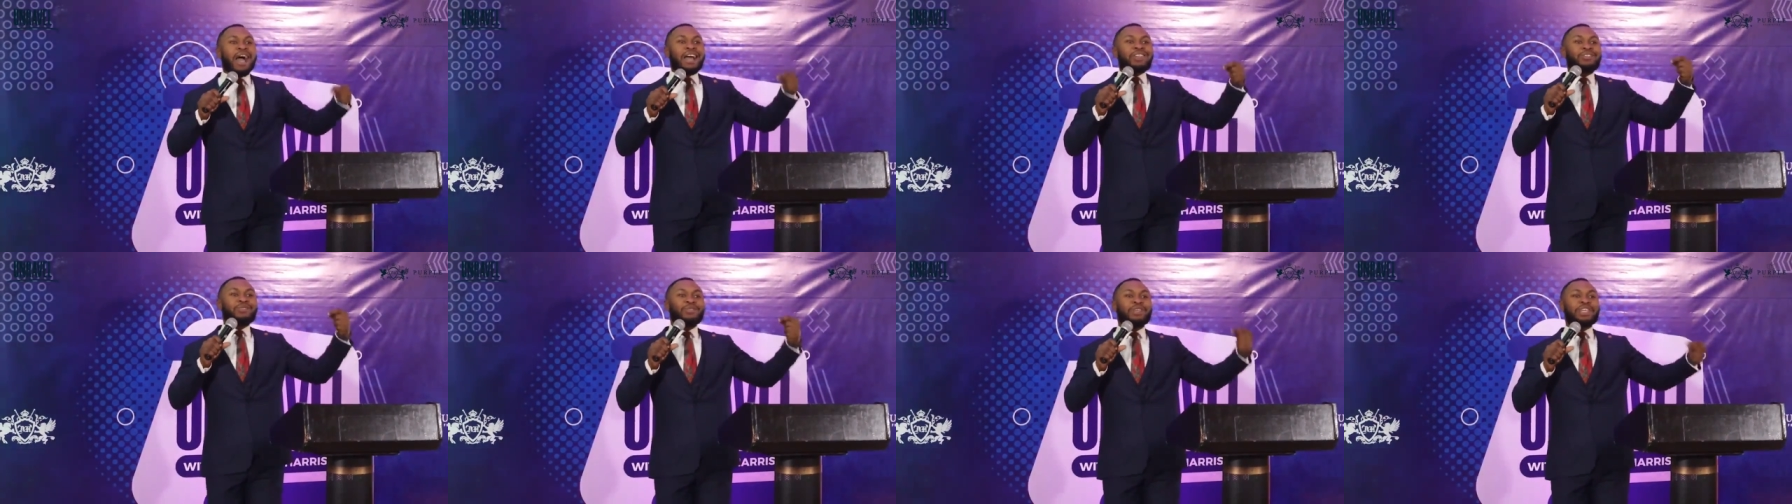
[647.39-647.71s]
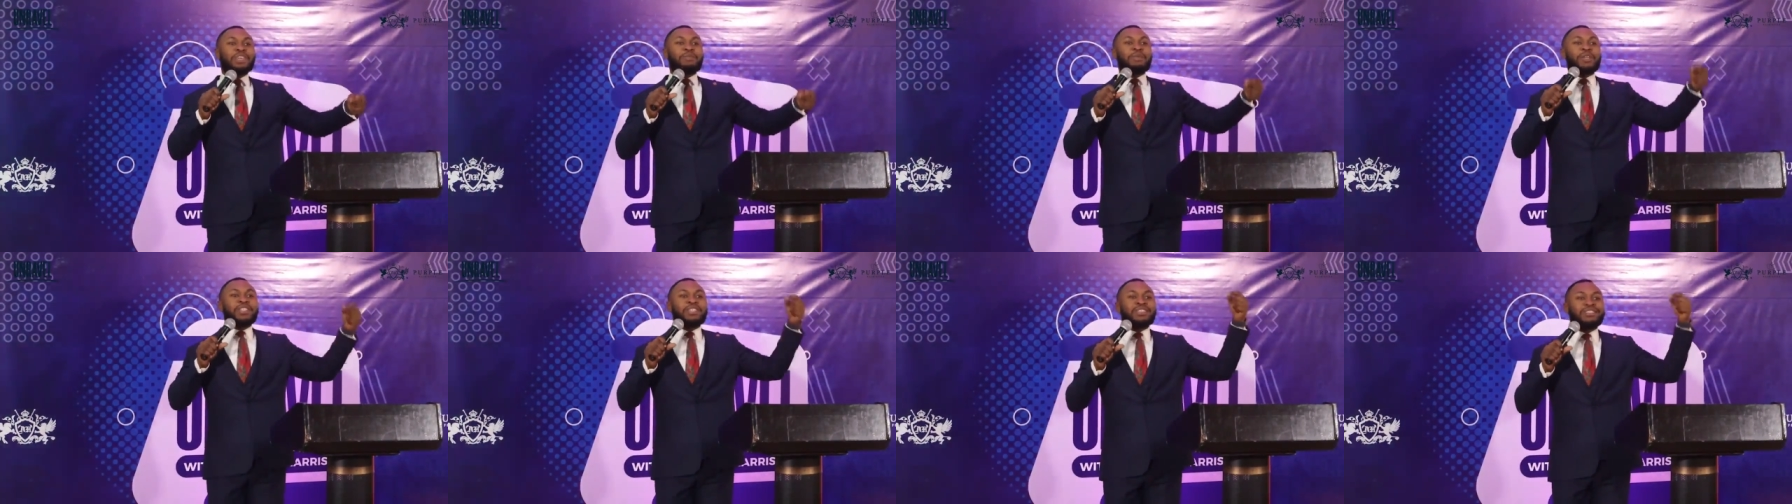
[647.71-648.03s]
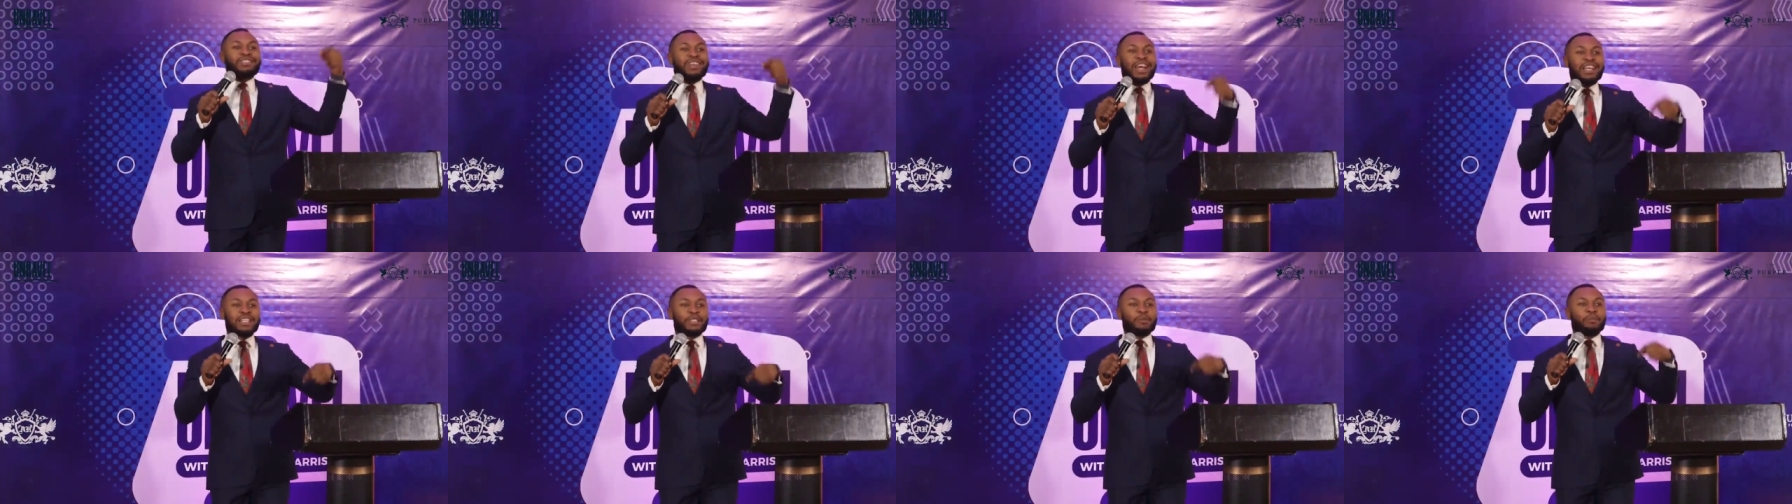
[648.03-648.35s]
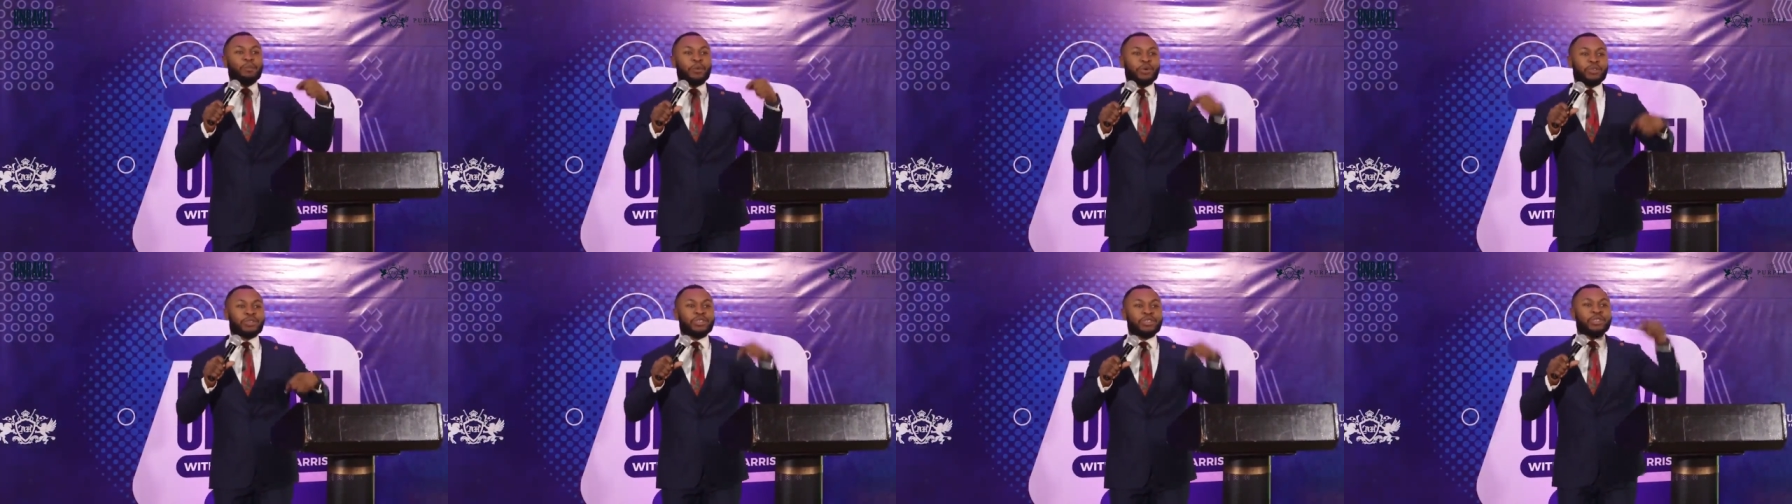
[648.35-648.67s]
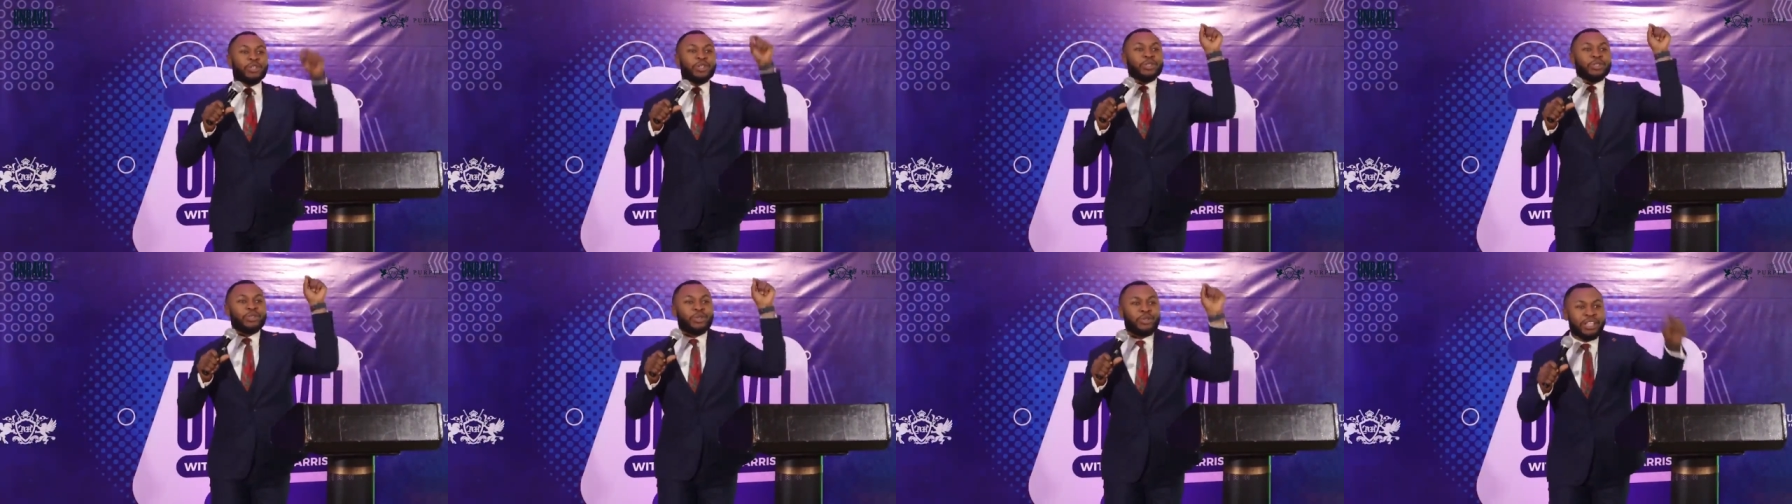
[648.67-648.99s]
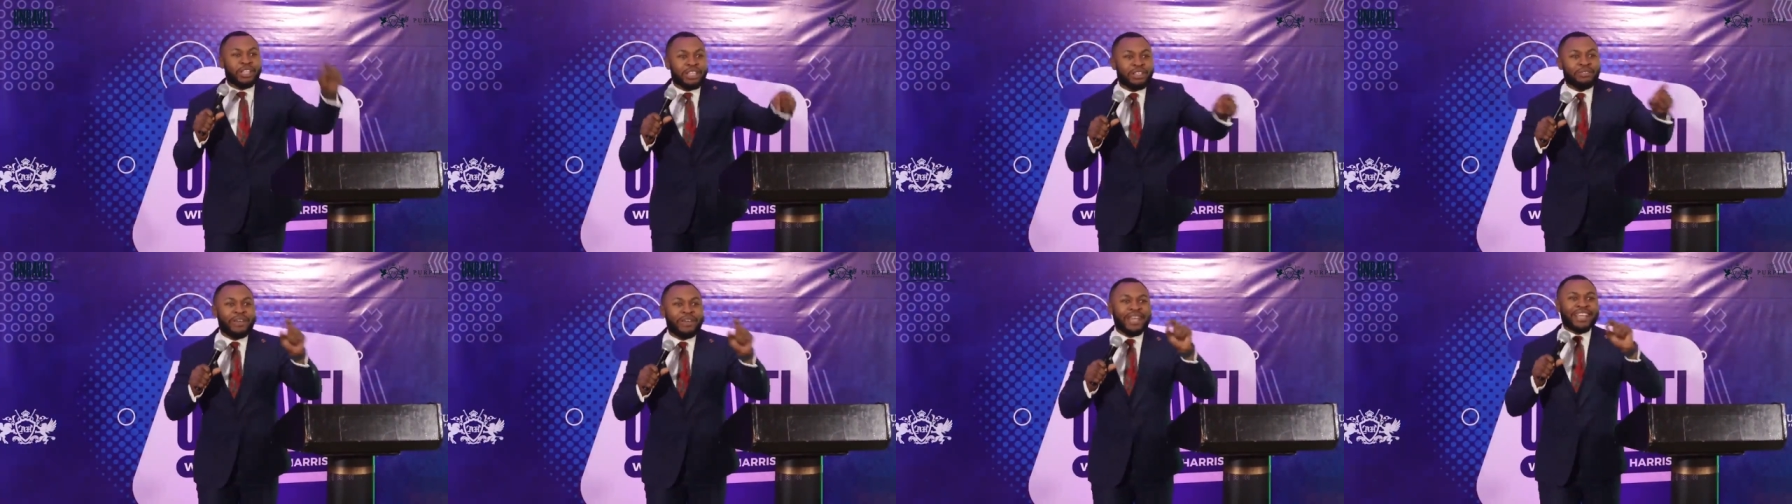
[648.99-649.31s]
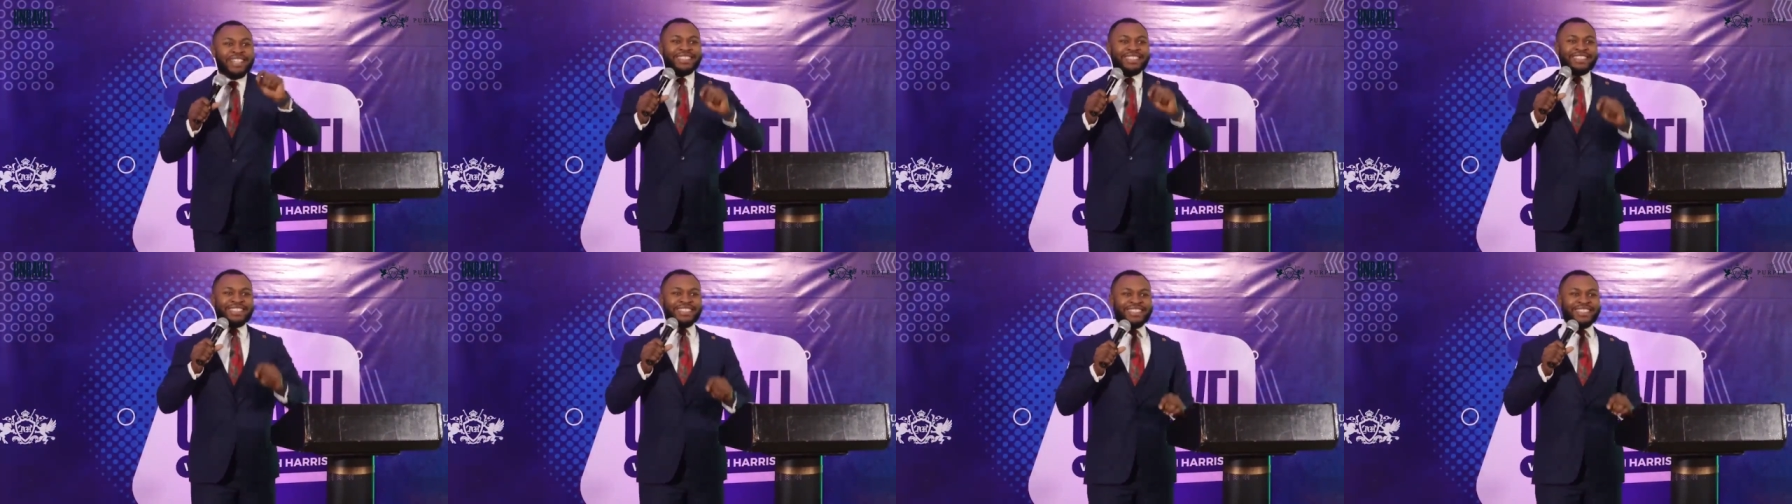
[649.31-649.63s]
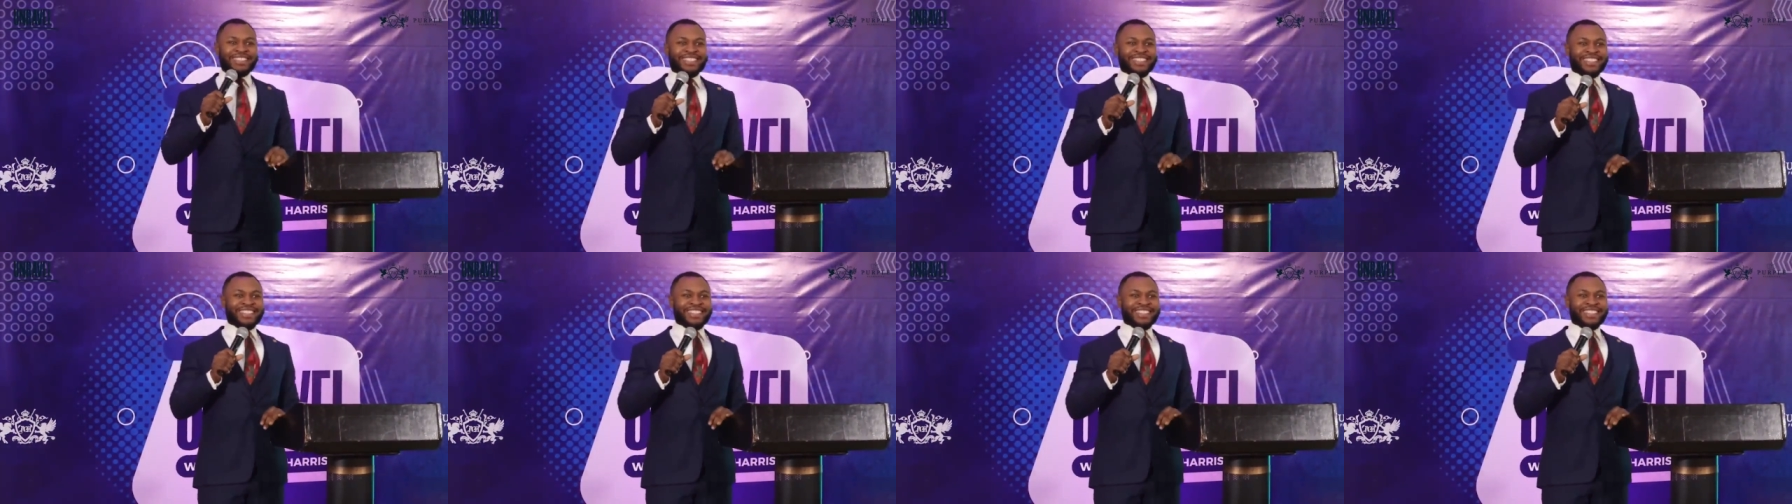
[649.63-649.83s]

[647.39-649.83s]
had to give me transport to the event.